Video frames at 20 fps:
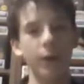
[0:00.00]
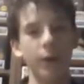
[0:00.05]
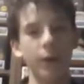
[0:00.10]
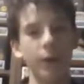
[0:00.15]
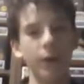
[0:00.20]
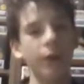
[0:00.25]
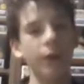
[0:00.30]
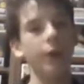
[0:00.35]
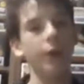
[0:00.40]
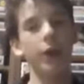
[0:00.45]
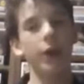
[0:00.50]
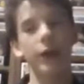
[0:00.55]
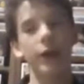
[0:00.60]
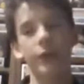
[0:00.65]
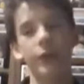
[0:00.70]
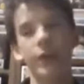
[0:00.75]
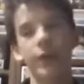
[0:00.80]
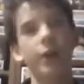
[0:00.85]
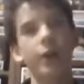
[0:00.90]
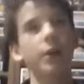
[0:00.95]
So yeah,
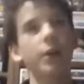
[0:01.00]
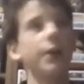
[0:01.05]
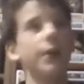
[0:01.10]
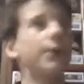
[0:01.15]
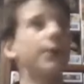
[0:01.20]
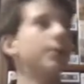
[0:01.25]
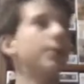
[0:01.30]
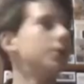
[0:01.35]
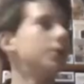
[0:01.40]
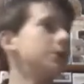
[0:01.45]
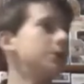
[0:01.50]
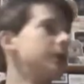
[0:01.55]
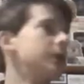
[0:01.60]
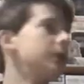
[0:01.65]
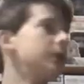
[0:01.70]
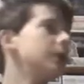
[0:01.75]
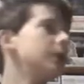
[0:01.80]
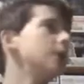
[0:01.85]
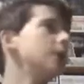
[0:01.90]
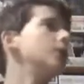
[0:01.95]
thank guys for watching.
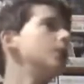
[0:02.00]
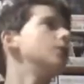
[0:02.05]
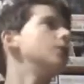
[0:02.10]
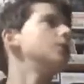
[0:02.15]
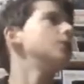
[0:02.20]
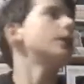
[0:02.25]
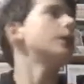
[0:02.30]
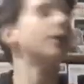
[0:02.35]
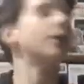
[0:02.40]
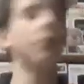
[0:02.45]
Like,